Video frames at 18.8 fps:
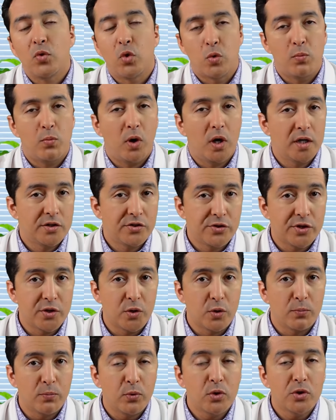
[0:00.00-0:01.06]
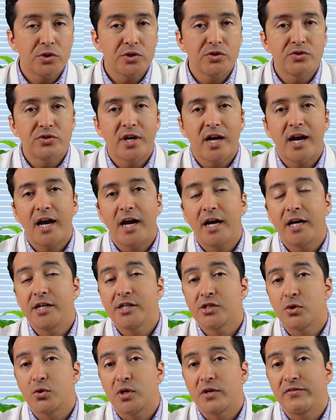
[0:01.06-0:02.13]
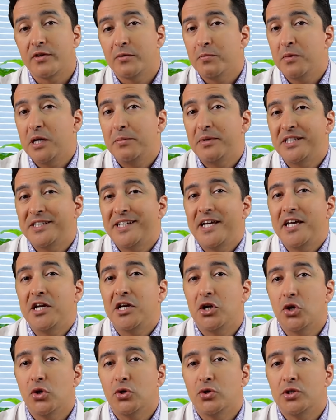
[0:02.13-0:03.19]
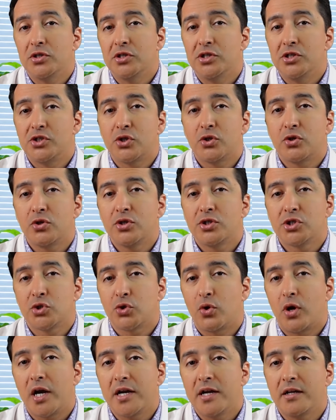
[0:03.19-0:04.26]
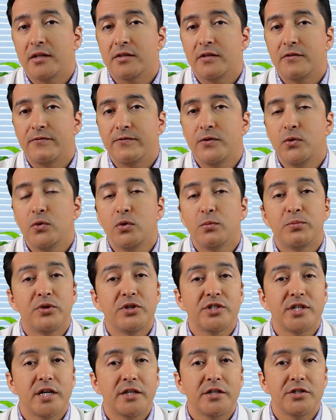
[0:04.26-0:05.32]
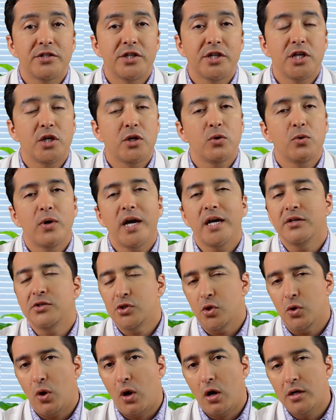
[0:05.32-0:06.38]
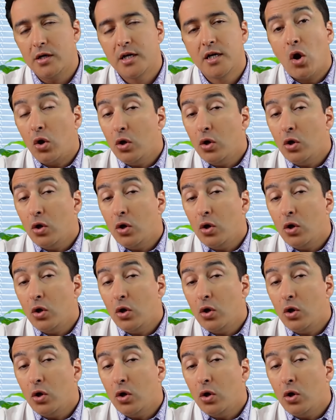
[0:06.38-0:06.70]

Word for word: or monitoring your portion size, or even maybe saying no to desserts or unhealthy food presented to you, and so on.